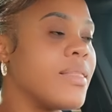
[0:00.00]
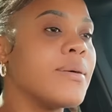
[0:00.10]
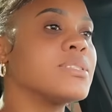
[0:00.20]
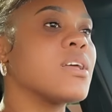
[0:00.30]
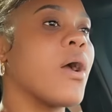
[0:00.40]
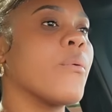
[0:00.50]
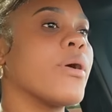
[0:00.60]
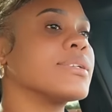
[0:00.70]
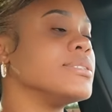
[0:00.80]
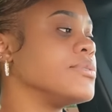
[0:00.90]
let them start
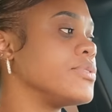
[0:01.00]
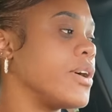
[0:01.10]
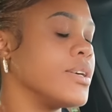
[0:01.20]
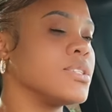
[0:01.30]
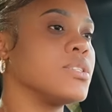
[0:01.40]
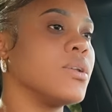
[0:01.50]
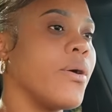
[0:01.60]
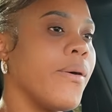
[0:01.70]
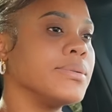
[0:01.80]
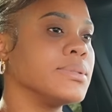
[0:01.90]
working first you
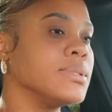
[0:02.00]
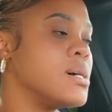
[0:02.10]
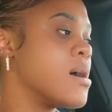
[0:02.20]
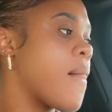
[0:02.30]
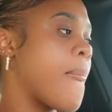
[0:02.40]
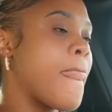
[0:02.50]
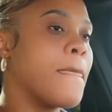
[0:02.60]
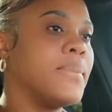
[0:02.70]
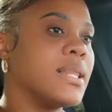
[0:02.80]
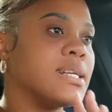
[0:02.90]
know
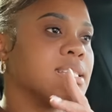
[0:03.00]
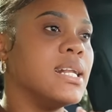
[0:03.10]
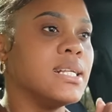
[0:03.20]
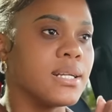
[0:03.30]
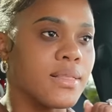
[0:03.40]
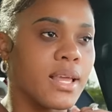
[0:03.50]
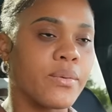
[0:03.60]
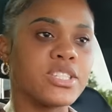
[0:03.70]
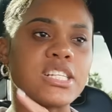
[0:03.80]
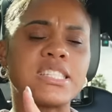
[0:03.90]
but that's a little
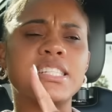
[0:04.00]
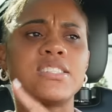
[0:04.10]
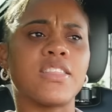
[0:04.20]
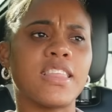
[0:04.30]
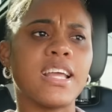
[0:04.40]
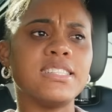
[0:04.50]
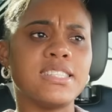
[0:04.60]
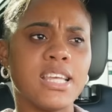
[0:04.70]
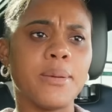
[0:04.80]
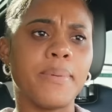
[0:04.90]
thing we just need to
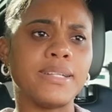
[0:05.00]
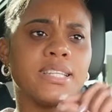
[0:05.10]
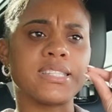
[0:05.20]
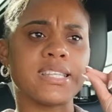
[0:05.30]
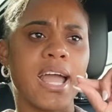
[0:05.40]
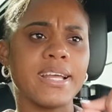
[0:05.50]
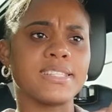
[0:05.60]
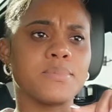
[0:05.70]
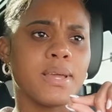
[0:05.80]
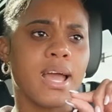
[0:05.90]
think deep and the
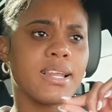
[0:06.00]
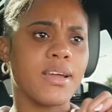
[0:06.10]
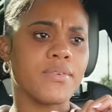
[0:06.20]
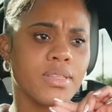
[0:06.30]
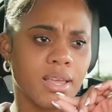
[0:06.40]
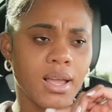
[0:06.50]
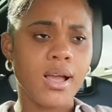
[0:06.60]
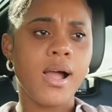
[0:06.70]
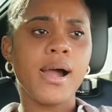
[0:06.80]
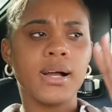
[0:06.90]
science behind
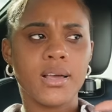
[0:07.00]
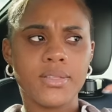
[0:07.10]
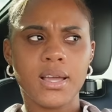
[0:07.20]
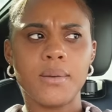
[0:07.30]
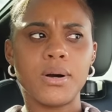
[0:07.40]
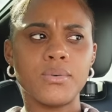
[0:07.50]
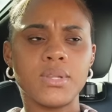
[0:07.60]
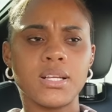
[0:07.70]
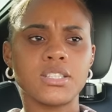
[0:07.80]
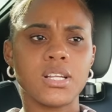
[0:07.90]
everything Think thing about
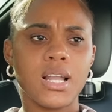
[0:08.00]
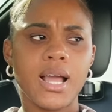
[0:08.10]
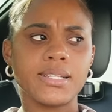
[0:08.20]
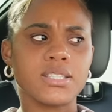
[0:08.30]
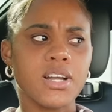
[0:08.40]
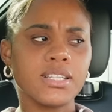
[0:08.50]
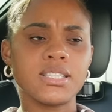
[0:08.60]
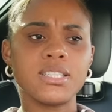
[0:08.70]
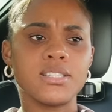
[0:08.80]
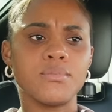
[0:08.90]
nature like
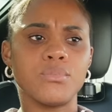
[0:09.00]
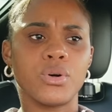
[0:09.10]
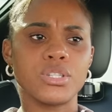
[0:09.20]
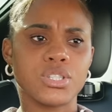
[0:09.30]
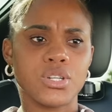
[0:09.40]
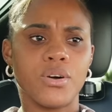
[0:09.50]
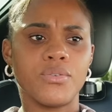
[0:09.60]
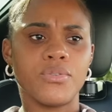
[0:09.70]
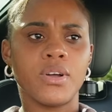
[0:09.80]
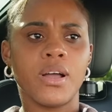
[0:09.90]
start eating more stuff
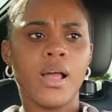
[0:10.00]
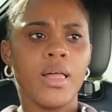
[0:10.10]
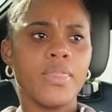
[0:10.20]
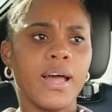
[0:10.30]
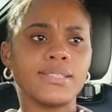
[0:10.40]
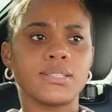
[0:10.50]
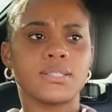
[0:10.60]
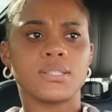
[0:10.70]
that